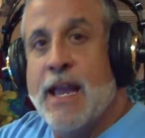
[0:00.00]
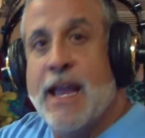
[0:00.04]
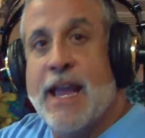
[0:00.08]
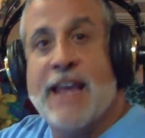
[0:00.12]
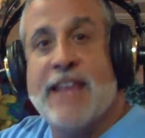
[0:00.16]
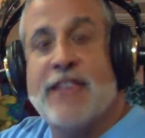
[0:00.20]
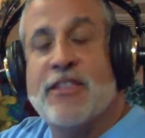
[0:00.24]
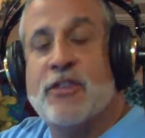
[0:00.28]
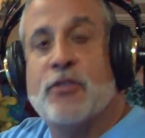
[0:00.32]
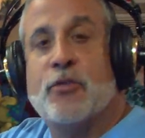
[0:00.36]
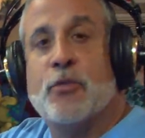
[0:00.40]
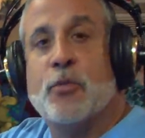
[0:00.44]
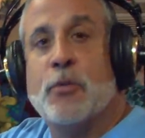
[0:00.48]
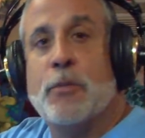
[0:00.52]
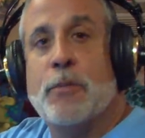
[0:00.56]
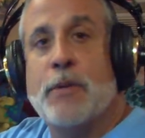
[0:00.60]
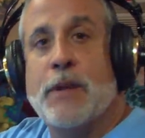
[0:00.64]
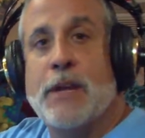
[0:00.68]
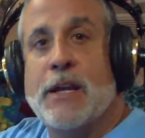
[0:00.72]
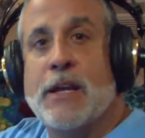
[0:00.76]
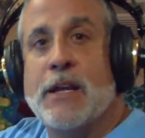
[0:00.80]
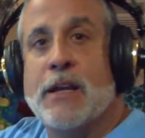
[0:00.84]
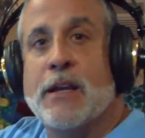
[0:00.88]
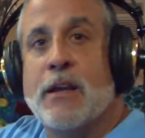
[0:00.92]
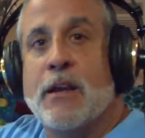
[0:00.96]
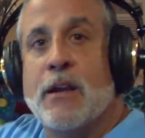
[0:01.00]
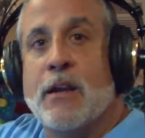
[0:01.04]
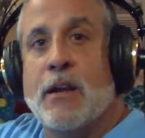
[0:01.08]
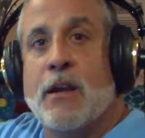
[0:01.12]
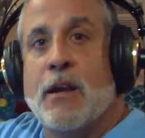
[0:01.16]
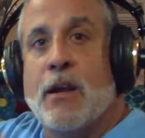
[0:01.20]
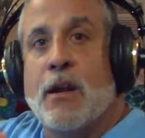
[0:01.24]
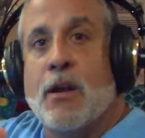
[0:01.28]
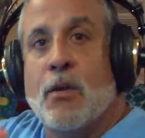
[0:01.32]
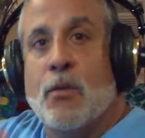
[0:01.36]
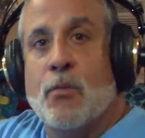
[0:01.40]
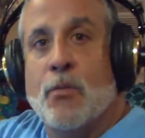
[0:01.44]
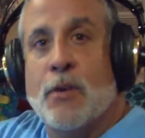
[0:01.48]
eighths would be
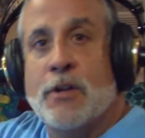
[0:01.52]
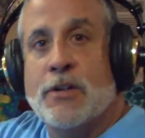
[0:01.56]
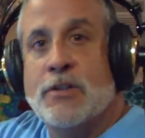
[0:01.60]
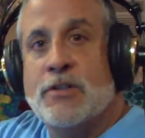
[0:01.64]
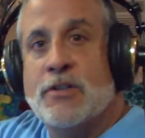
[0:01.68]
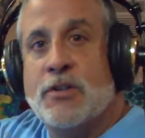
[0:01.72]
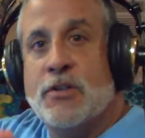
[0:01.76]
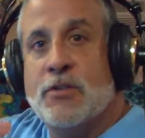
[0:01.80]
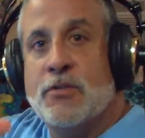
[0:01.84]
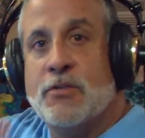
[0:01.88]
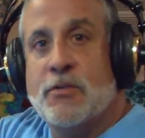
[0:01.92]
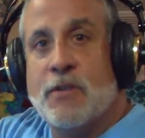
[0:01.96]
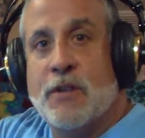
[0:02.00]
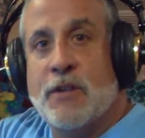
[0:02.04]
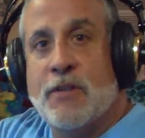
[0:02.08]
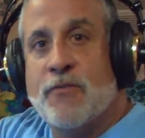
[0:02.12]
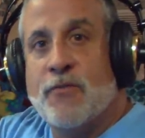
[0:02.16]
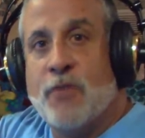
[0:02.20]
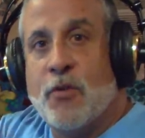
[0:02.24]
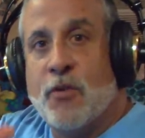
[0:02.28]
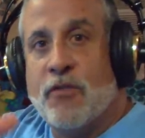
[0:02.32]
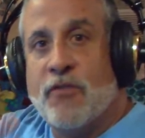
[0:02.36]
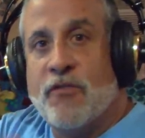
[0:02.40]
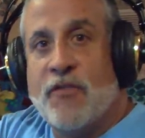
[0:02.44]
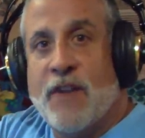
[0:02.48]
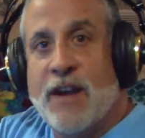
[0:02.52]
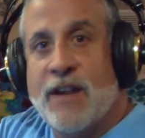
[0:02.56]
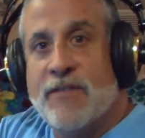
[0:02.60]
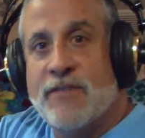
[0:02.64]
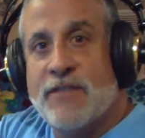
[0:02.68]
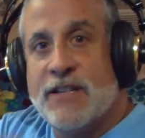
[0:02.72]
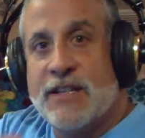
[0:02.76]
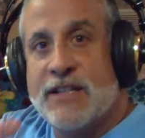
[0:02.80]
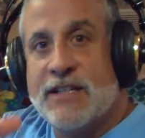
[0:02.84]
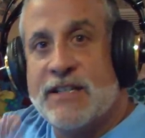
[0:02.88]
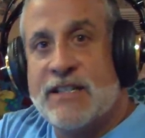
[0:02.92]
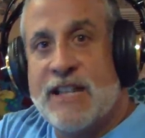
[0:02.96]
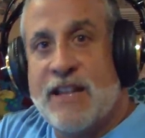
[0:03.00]
one, two, three, four, five,
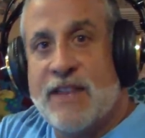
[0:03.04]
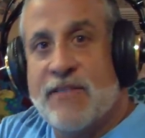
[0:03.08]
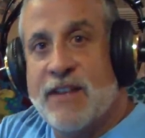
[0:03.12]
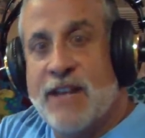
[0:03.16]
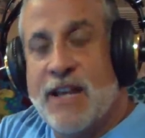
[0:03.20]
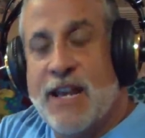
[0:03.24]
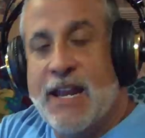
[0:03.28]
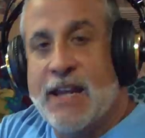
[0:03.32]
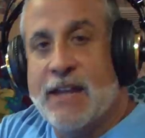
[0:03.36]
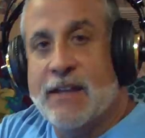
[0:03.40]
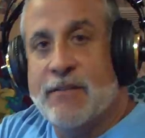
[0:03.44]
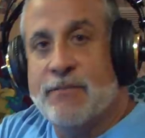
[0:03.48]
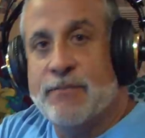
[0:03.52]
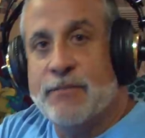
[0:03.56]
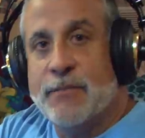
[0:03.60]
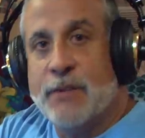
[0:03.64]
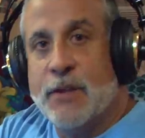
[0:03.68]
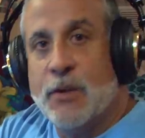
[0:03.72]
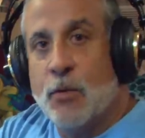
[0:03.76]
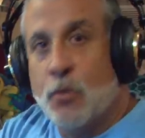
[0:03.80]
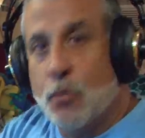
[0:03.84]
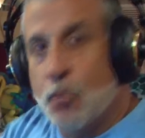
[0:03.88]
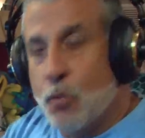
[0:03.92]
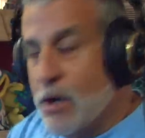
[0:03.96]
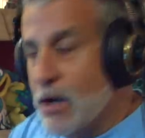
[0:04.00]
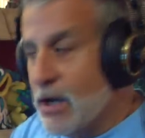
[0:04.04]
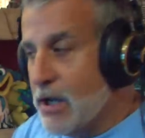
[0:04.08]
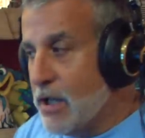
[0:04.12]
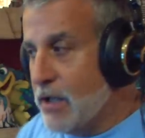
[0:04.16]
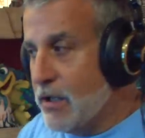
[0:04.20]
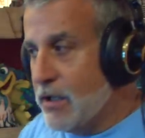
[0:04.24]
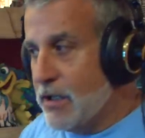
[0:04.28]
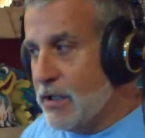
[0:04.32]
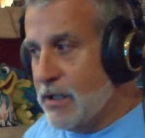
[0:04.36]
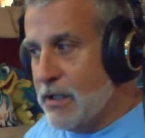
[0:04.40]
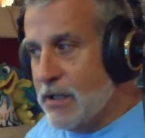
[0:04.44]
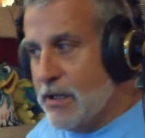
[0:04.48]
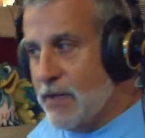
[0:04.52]
six, seven, eight.
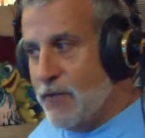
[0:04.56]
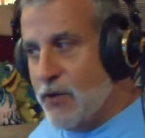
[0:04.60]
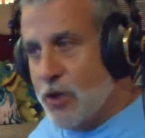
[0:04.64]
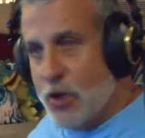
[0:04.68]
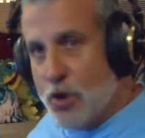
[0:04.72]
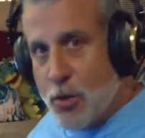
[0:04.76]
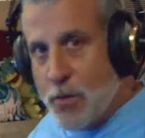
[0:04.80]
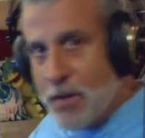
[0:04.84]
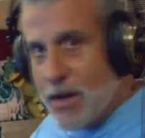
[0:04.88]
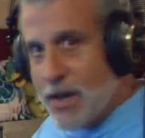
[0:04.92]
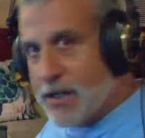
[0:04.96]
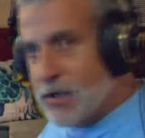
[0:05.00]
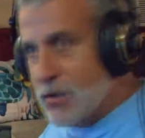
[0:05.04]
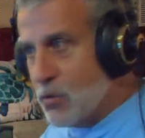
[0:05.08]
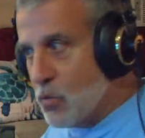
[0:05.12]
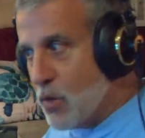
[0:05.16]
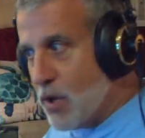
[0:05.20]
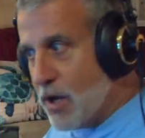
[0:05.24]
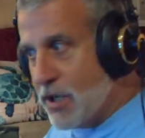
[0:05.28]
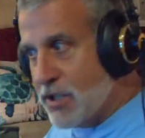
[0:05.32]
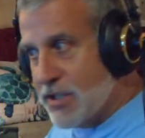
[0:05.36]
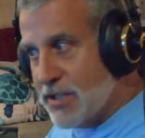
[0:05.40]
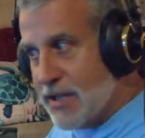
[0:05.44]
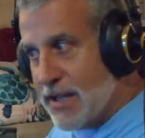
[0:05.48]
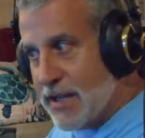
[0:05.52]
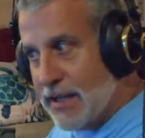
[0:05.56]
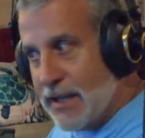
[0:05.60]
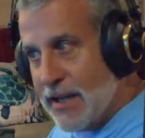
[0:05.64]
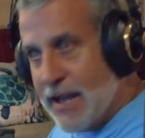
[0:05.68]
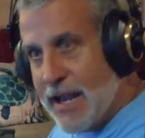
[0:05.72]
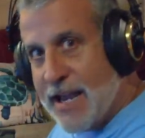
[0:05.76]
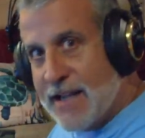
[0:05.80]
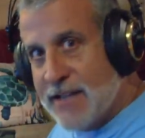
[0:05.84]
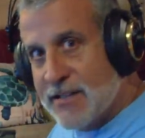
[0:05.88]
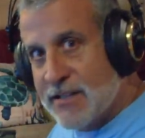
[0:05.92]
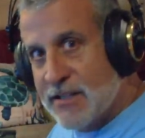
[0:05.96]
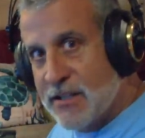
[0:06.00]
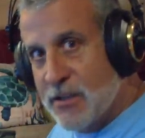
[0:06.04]
Well, if you go back and watch that
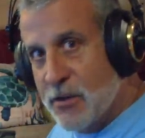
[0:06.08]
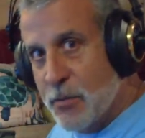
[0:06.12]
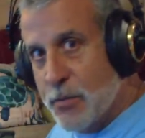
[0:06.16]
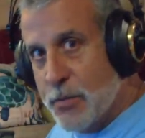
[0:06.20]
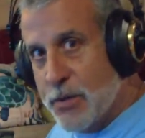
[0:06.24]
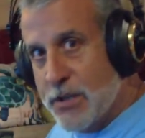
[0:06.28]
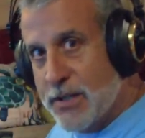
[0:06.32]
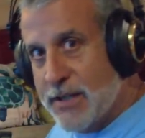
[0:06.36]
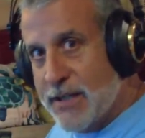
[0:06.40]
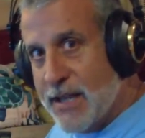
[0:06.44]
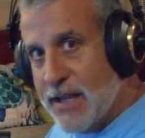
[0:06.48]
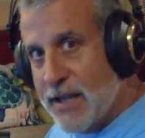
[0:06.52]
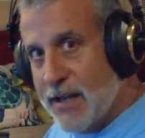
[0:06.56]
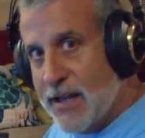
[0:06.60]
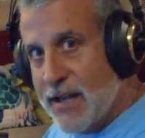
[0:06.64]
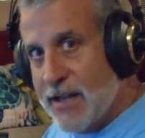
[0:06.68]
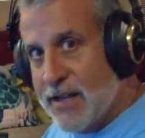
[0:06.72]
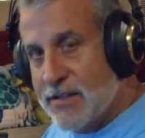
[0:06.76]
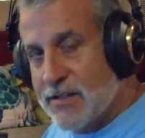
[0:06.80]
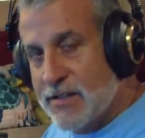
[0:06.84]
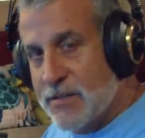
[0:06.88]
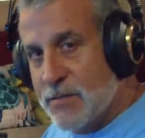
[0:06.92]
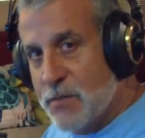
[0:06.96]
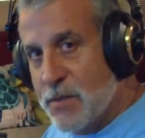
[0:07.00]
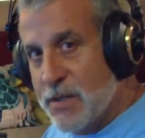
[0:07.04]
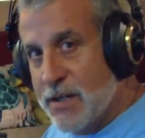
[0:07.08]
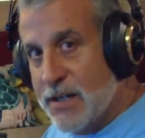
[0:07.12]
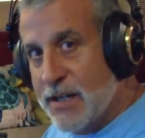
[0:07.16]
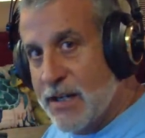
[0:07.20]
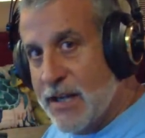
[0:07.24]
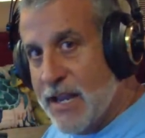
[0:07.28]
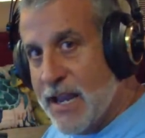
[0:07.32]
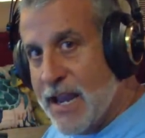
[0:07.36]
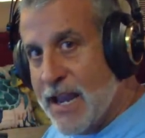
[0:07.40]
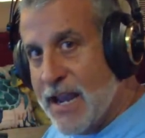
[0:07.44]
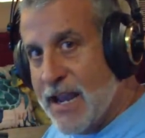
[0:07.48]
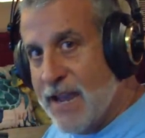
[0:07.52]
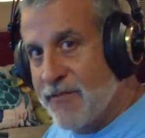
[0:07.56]
last little bit, that last minute
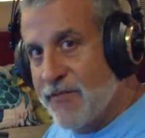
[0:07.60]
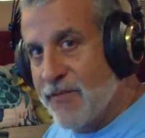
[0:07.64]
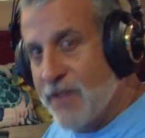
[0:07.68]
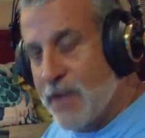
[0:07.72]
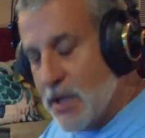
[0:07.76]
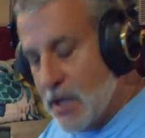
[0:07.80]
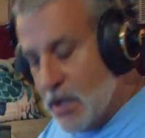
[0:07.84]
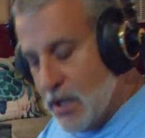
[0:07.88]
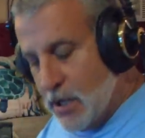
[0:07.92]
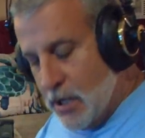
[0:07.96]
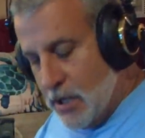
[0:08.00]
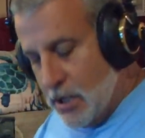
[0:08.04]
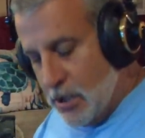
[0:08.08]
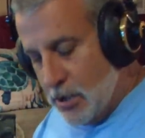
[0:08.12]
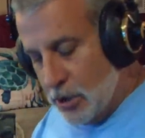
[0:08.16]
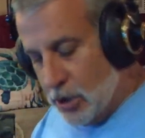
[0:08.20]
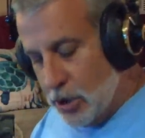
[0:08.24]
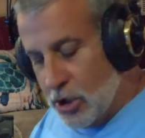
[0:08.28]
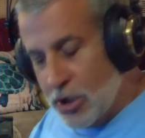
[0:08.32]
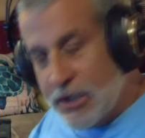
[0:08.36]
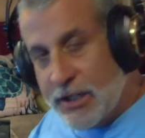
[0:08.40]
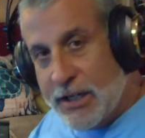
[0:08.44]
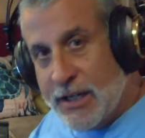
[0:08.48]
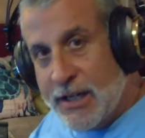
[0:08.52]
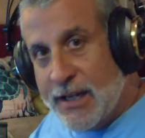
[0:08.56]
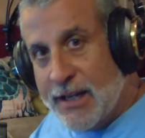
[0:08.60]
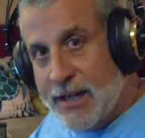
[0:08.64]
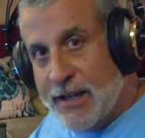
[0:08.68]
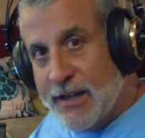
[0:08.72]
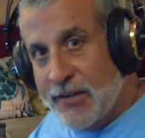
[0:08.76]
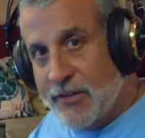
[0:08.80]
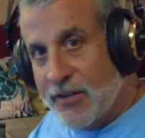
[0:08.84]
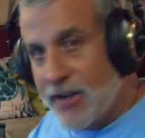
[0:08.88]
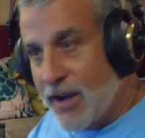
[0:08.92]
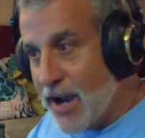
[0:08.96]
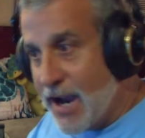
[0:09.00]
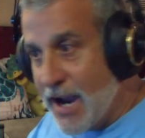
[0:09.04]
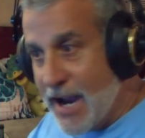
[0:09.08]
and a half, look at
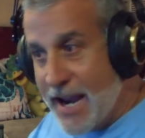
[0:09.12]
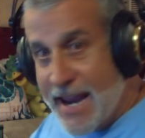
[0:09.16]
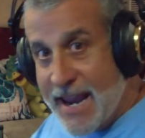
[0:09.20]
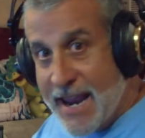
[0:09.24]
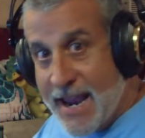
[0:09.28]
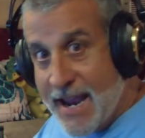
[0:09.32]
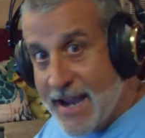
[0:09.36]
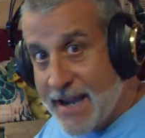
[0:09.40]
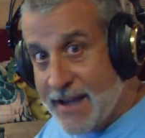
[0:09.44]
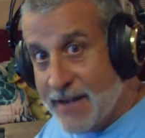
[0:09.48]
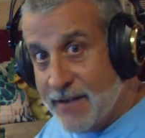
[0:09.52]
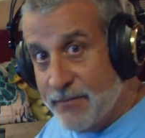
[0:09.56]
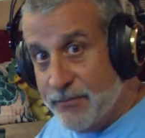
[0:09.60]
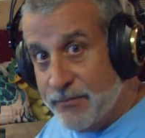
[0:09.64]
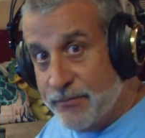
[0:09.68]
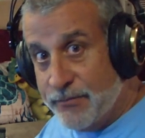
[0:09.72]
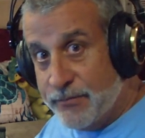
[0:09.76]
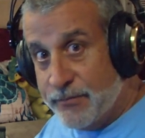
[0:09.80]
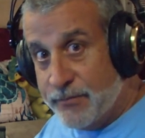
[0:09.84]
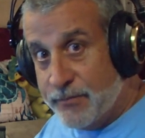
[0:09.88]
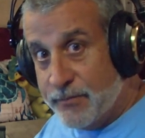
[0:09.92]
his hi-hat,